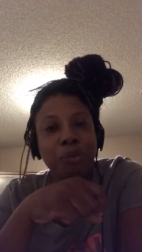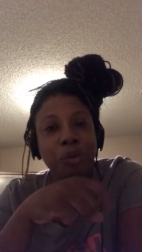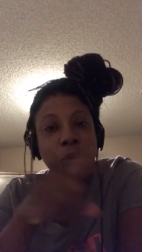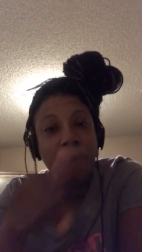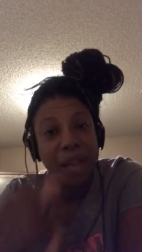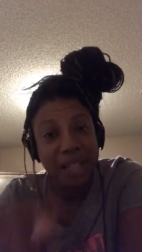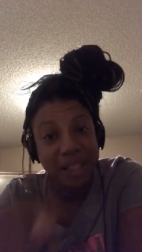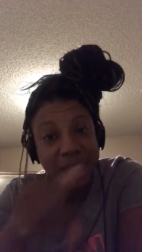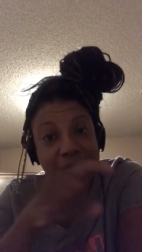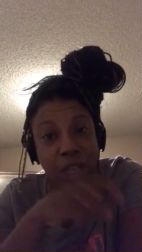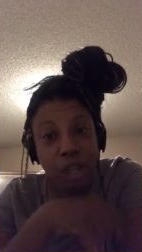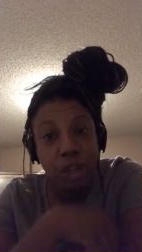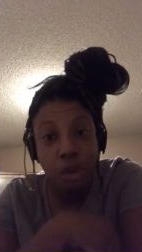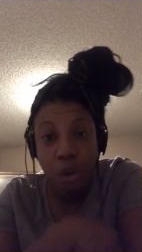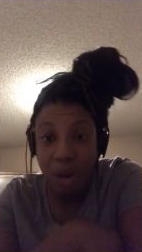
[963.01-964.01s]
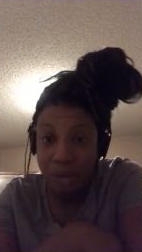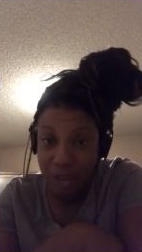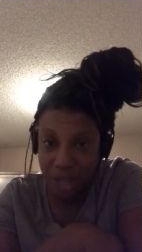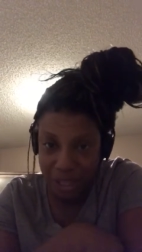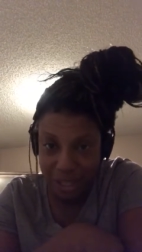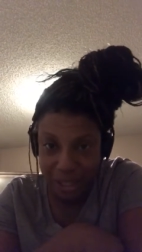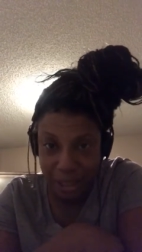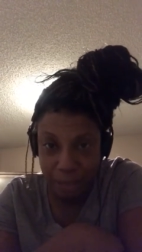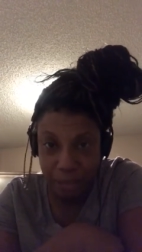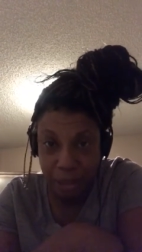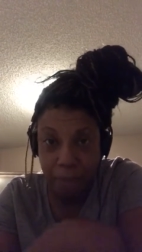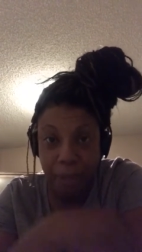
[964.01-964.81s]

You may think you have done something,